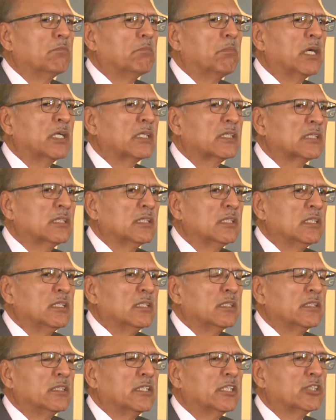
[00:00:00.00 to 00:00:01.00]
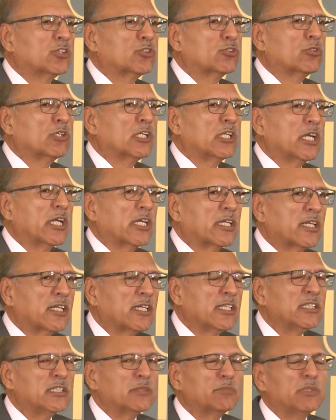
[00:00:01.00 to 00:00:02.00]
But they should be, at
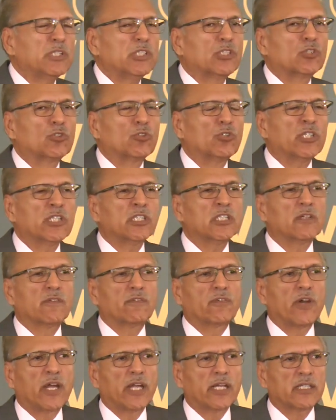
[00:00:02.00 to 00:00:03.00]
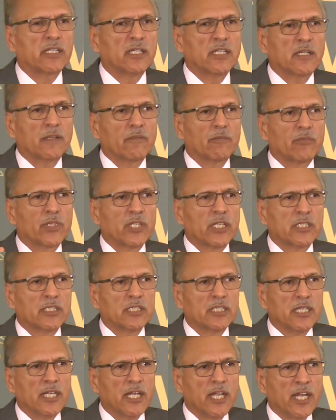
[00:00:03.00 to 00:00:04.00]
least be showing the fact that
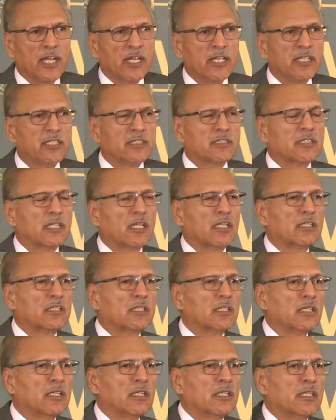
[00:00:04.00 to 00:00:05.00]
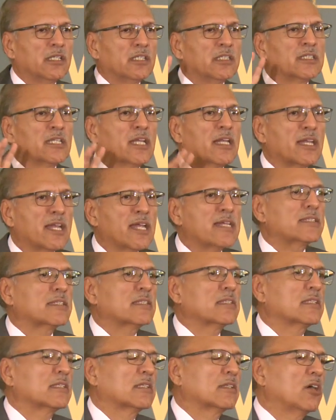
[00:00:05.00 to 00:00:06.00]
the end result is a
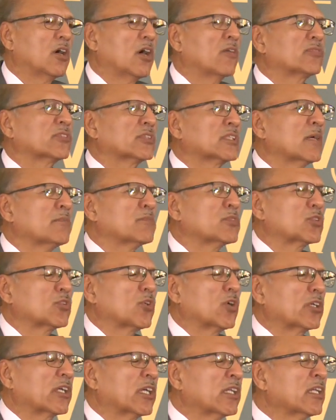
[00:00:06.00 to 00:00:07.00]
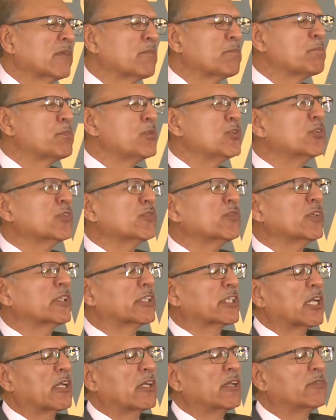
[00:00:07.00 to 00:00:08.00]
lesson of some sort. And the beautiful
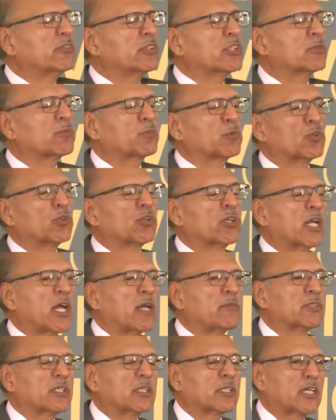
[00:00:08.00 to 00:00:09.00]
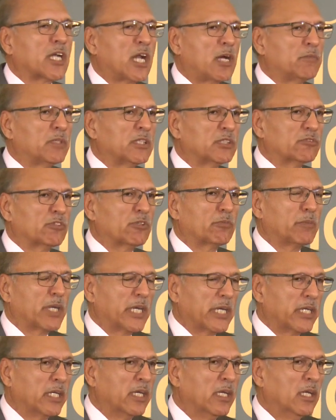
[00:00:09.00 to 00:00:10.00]
television programs and dramas were
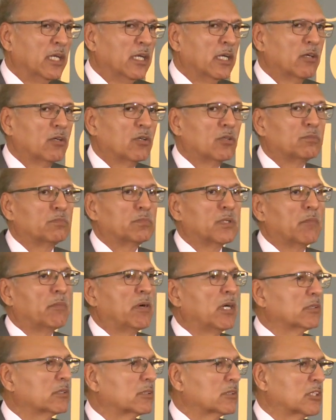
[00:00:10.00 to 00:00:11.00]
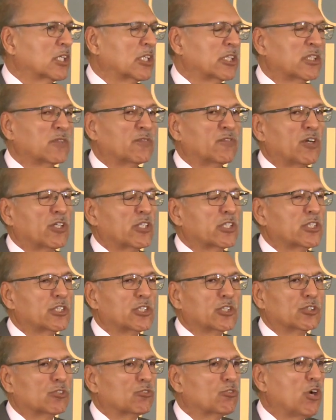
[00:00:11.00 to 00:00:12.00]
made uh, about 30, 40
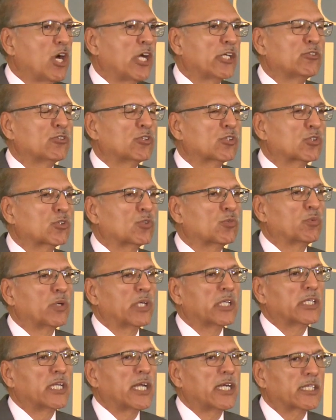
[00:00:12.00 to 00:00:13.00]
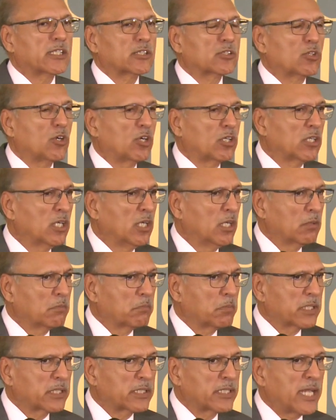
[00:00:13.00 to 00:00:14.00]
years ago. I don't know where that has gone,
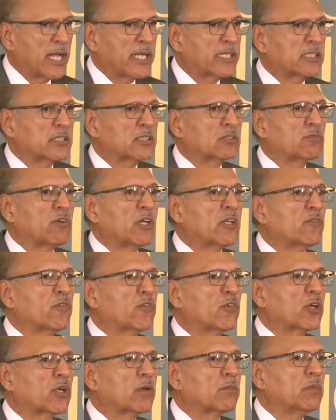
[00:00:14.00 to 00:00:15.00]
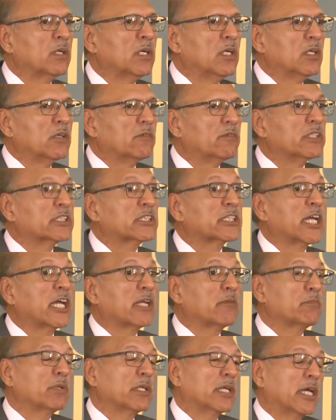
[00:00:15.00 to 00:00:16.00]
but that is one forum which
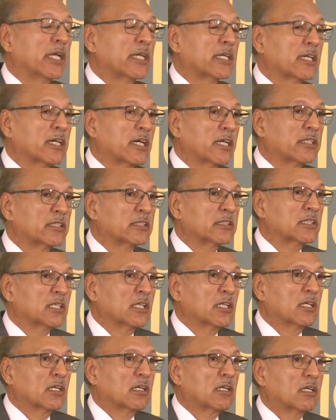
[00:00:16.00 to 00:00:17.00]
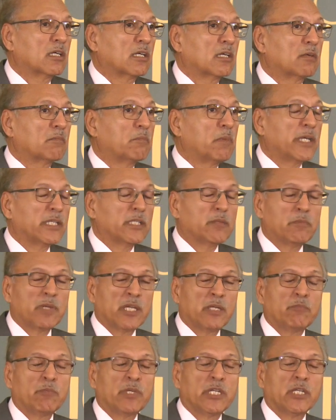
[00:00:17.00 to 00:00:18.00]
can be encouraged uh, by the
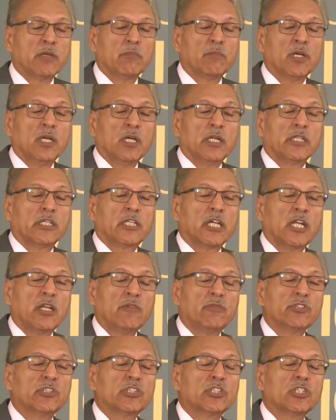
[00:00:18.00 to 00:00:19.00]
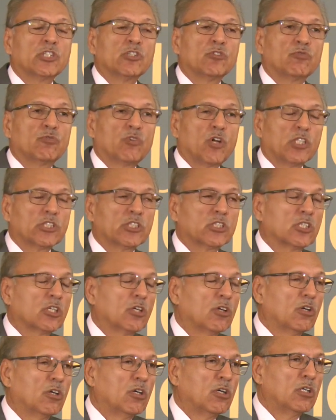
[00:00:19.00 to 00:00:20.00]
main medium. Television watched
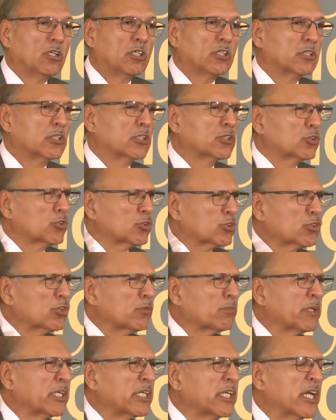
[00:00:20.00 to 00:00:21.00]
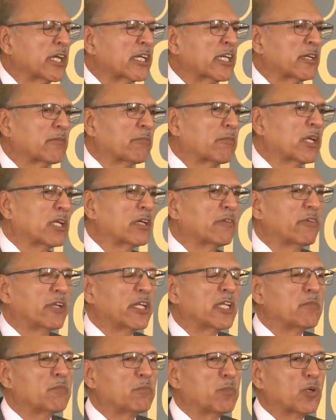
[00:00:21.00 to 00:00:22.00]
uh, the social media can play a
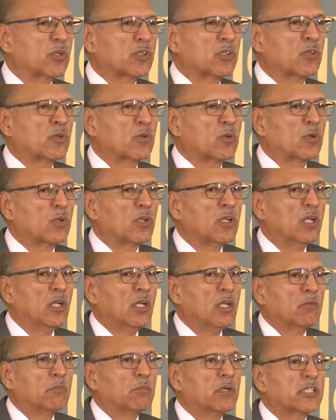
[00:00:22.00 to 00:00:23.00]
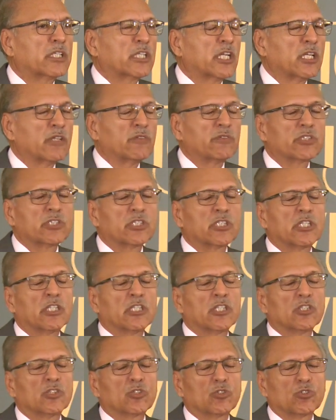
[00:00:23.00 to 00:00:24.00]
very important role, but television
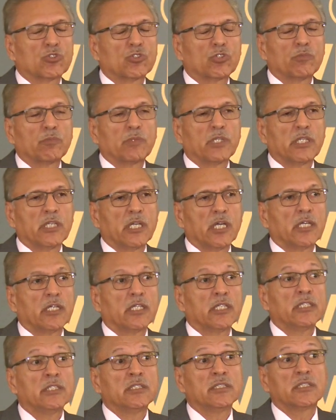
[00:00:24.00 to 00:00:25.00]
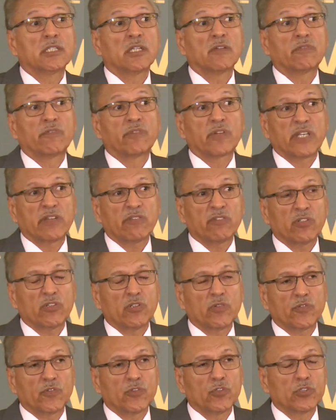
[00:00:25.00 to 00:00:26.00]
and the social media is the wave of
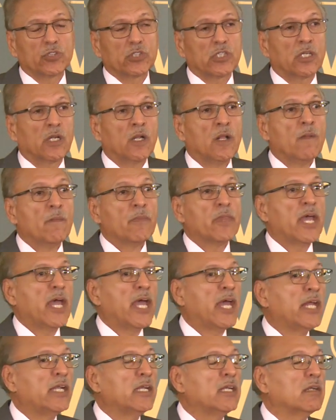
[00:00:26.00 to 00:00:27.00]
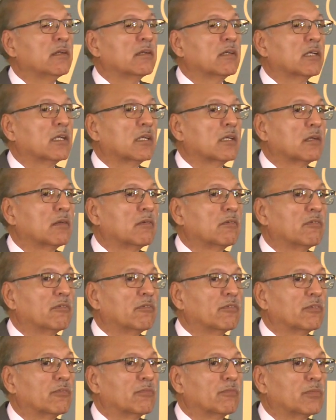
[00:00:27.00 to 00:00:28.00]
the future. And
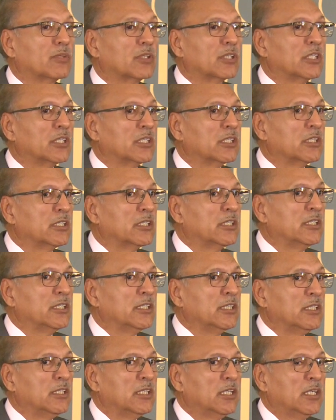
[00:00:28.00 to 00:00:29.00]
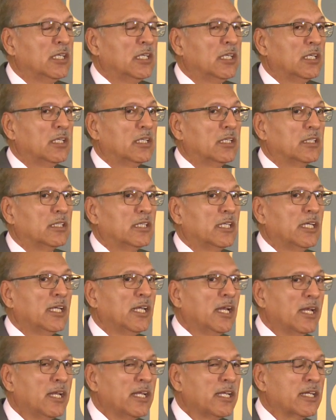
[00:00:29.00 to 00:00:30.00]
the, the
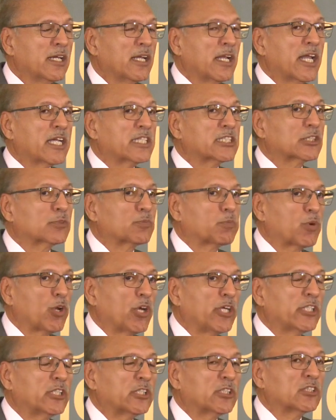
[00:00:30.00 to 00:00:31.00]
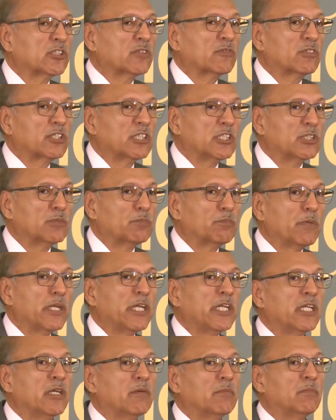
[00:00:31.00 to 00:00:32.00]
illegal exploiters of these
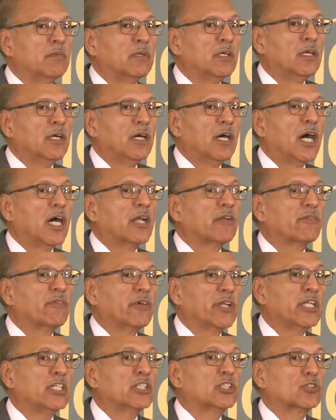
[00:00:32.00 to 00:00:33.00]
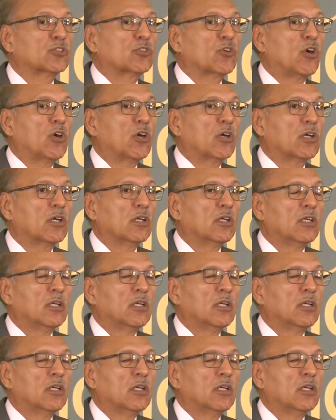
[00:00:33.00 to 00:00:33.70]
medium are very strong.